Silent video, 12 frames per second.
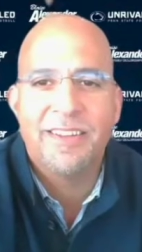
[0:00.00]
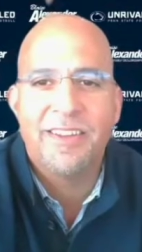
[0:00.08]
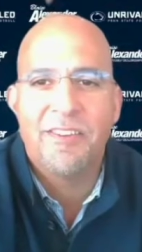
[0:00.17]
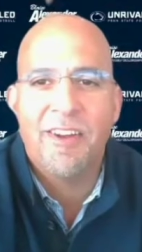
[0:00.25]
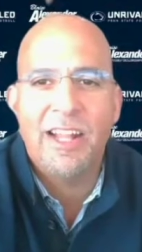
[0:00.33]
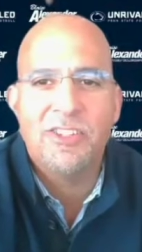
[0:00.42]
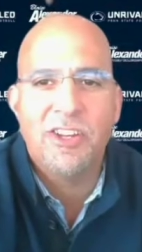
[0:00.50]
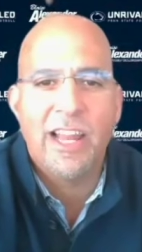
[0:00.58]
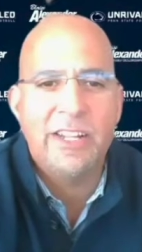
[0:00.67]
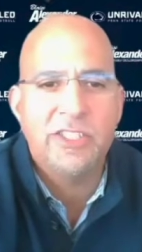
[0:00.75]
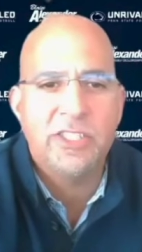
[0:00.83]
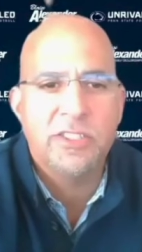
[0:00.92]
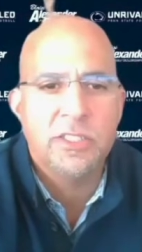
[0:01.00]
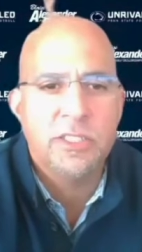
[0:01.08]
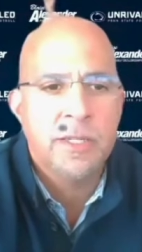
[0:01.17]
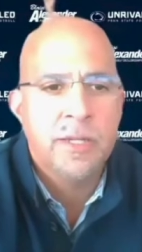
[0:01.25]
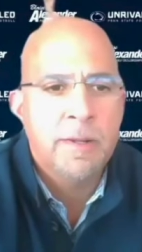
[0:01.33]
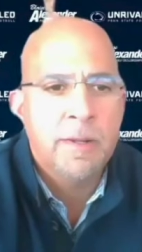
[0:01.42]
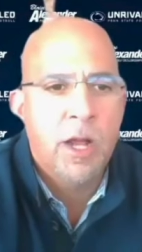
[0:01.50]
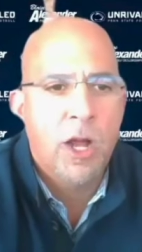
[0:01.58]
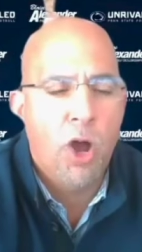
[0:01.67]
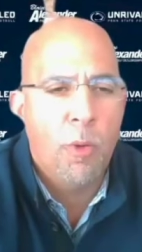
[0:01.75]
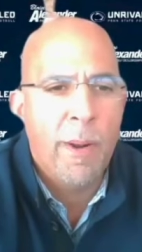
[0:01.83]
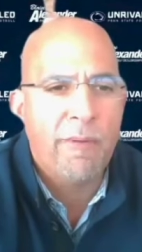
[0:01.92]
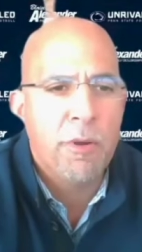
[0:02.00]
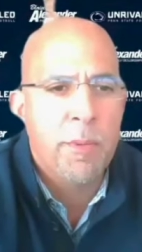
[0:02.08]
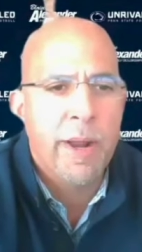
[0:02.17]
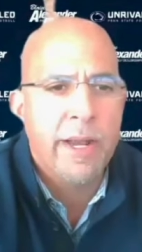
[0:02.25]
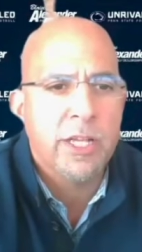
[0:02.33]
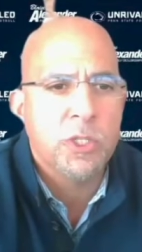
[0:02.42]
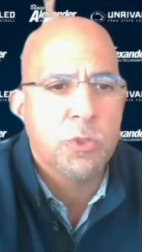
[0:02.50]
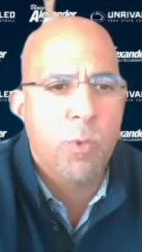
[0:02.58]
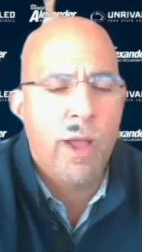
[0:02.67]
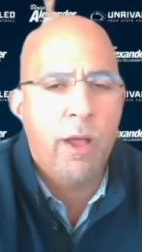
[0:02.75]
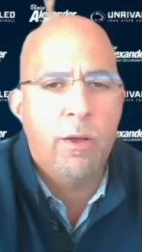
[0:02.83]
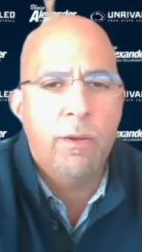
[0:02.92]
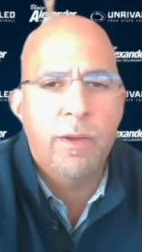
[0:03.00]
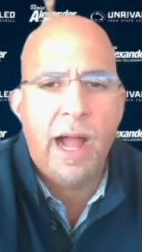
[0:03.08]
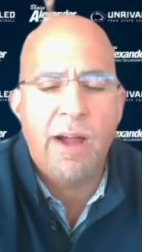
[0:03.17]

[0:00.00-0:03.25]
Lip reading: Congratulations. I hope everybody is well.